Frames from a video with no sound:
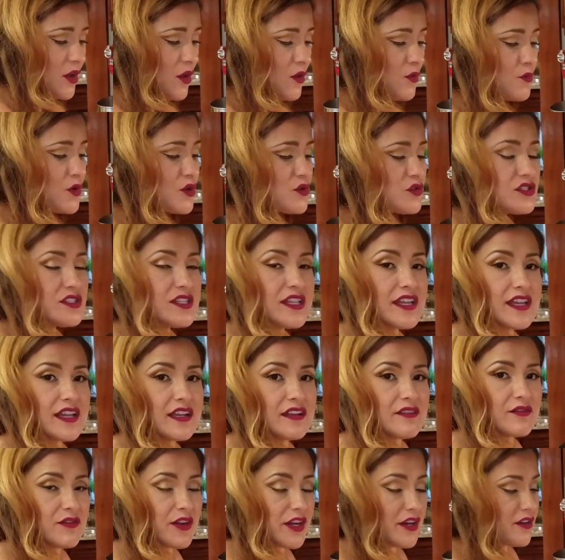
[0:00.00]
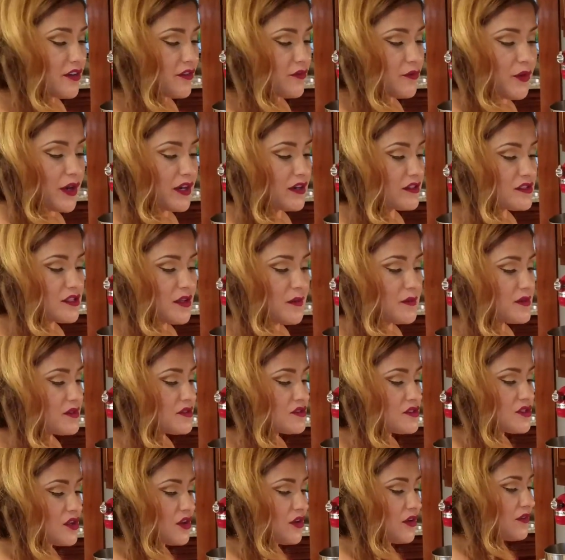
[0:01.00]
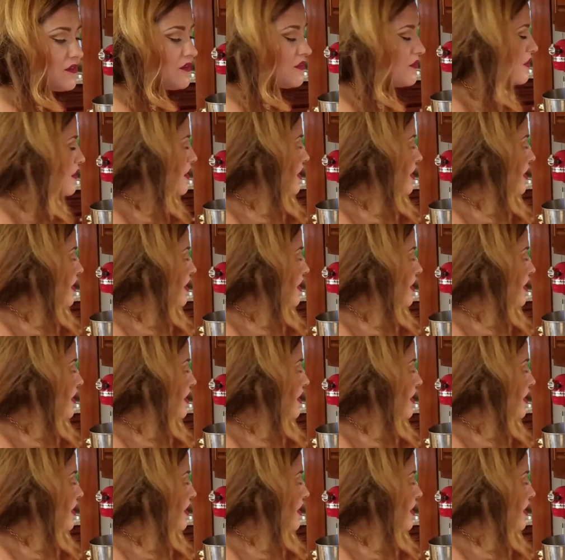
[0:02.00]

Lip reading: roast it right on top of the stove,